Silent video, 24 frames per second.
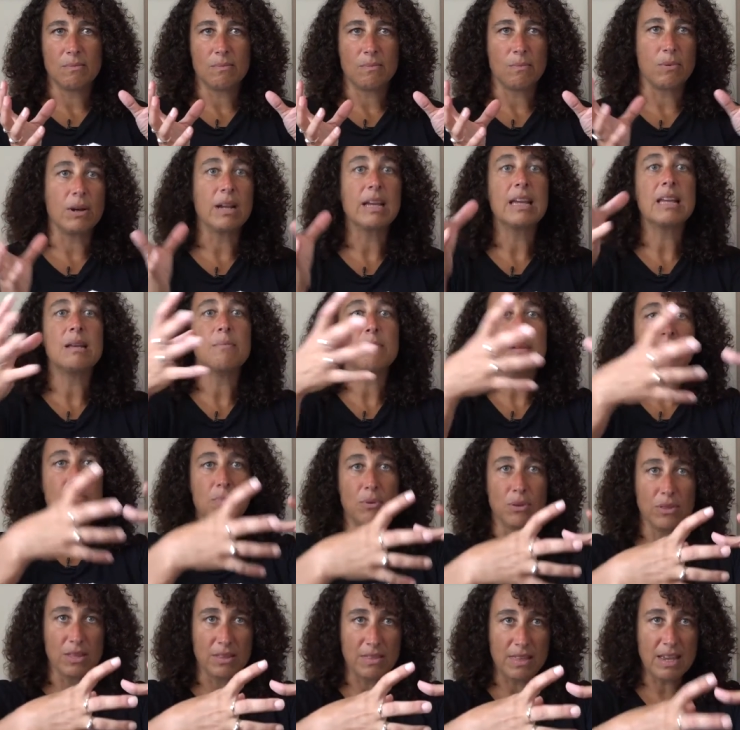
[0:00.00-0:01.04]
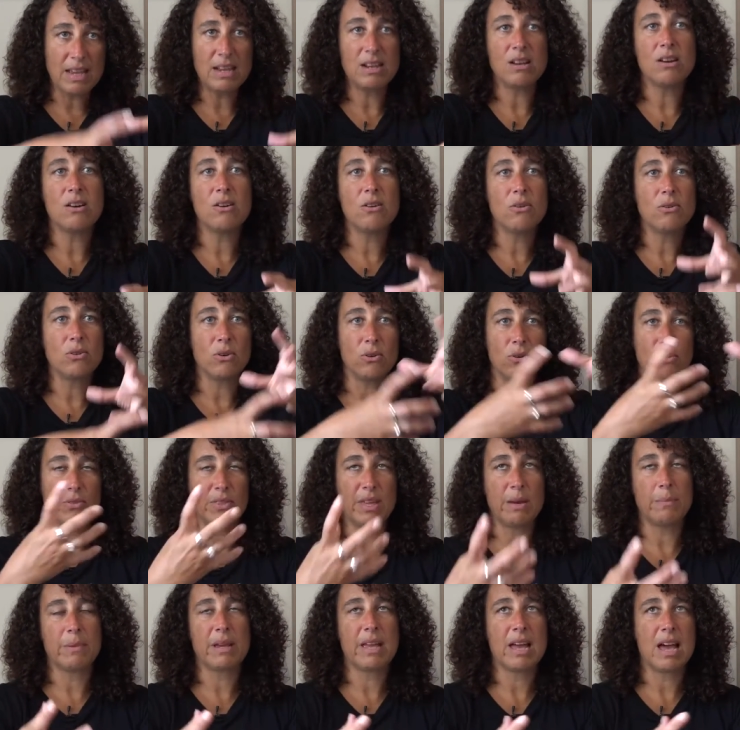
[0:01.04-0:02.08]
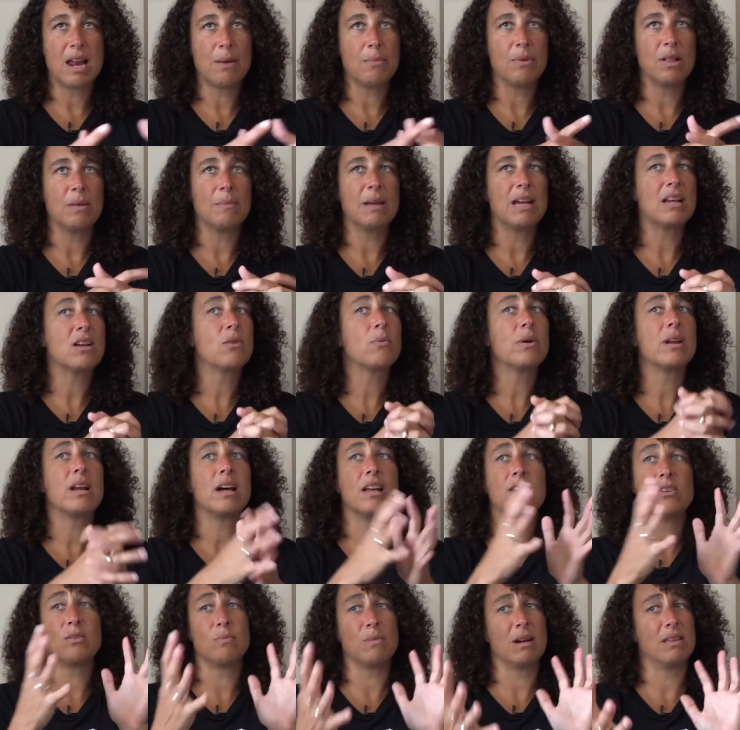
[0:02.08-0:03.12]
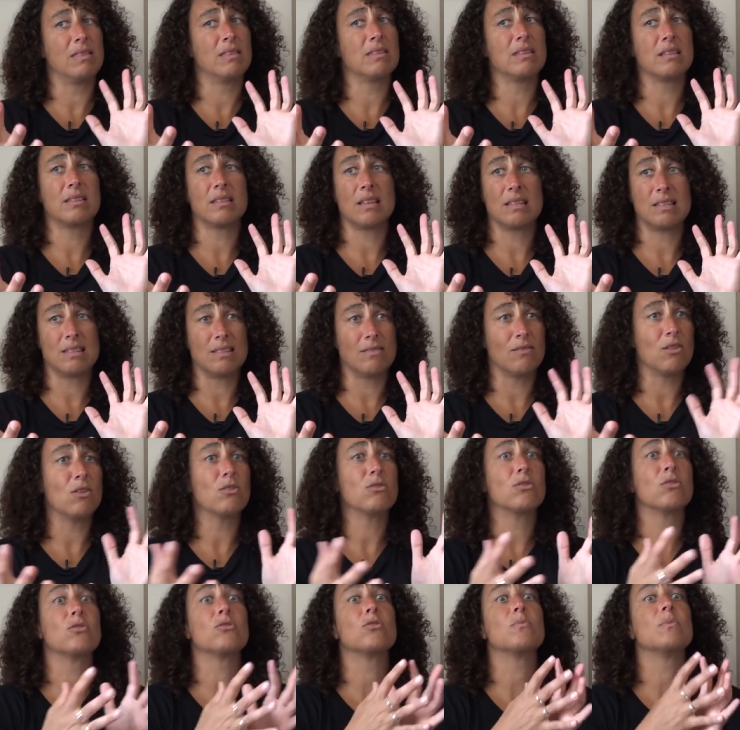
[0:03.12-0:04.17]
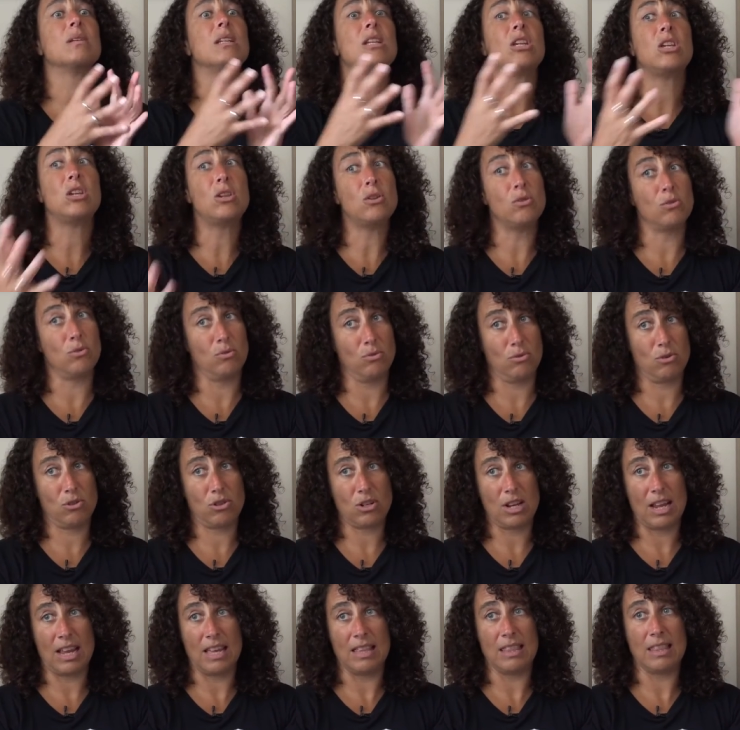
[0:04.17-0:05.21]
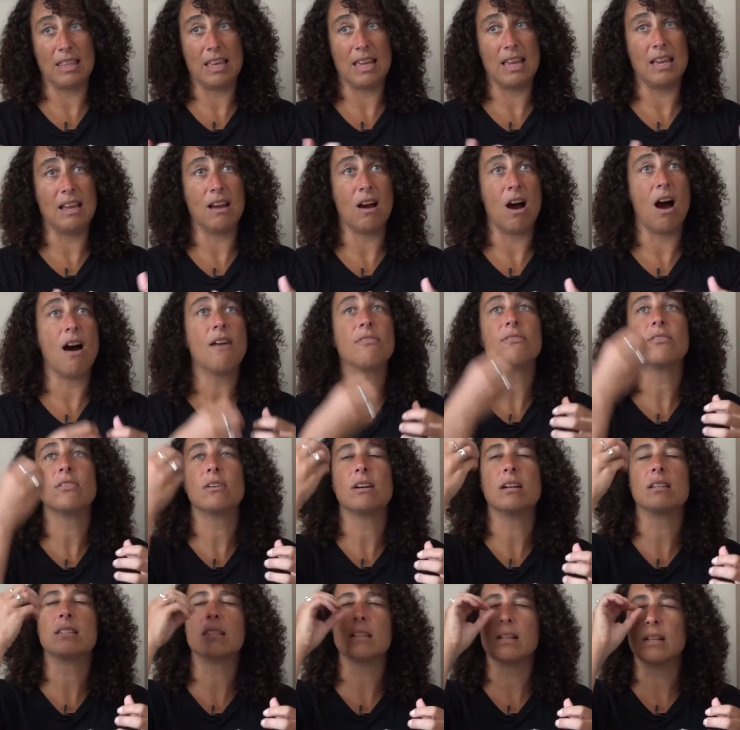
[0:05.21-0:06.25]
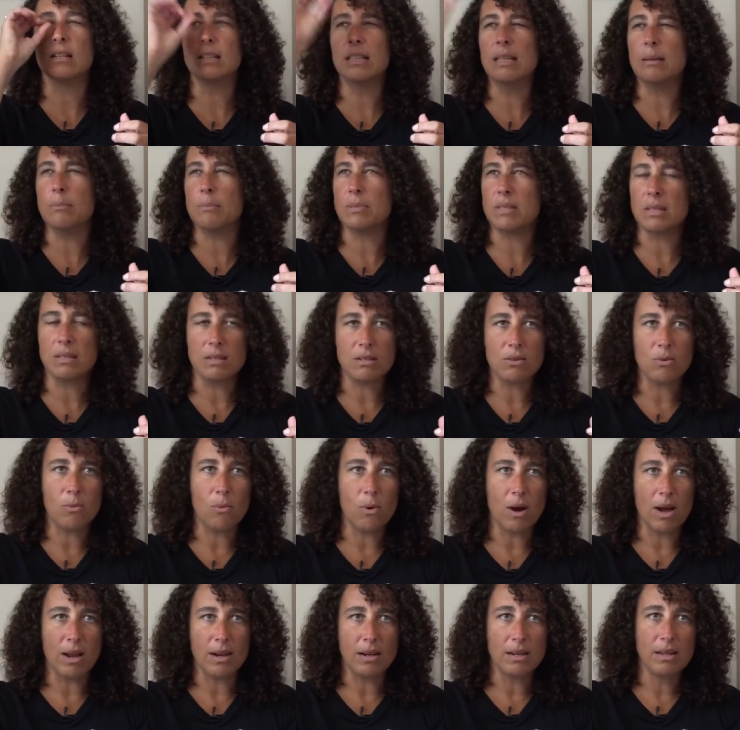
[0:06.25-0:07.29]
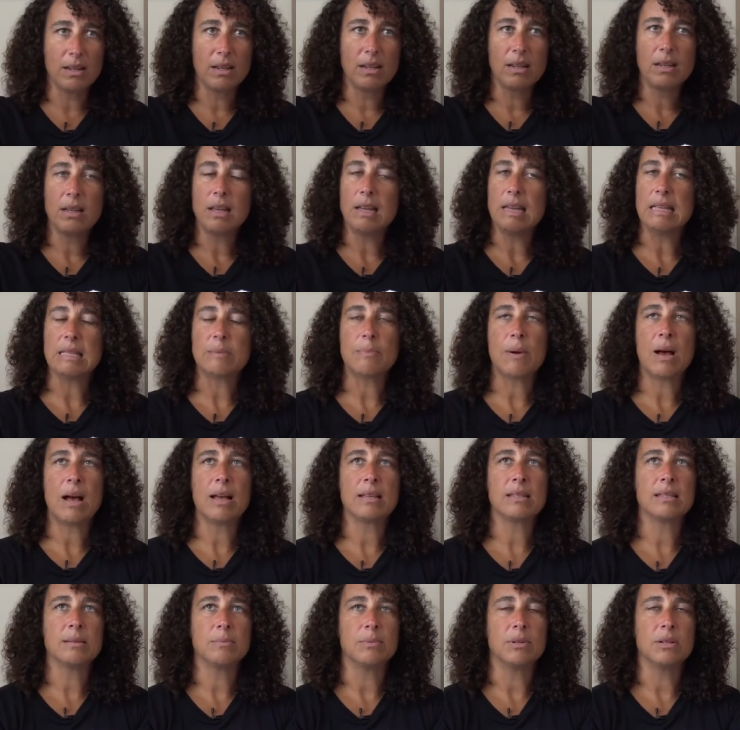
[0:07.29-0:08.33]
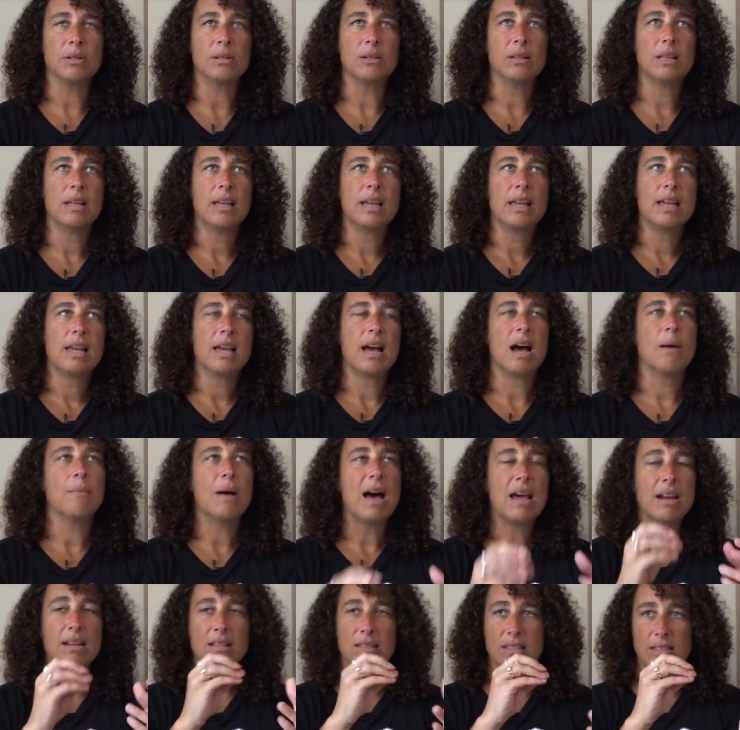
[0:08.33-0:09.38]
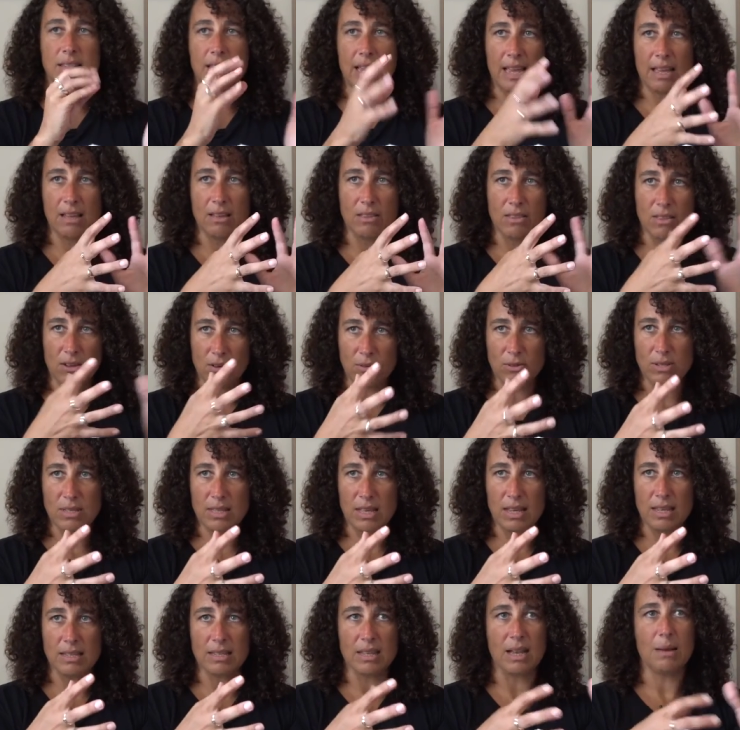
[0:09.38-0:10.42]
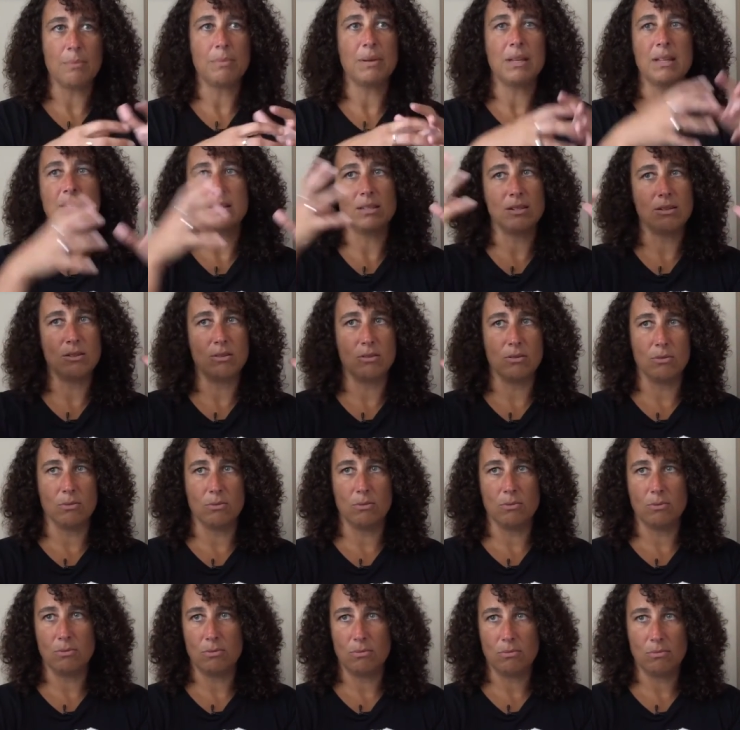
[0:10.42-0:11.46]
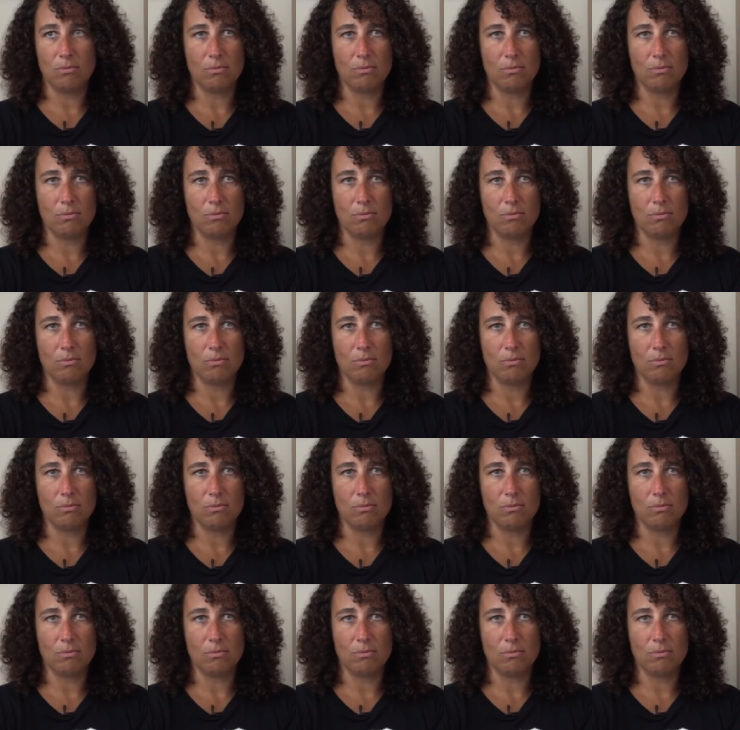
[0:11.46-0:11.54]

bring in people that they know to hold them accountable. I mean, I don't want to undermine the success of those. Those have been huge, and they offer us a glimpse into what is possible. How to scale those things up into,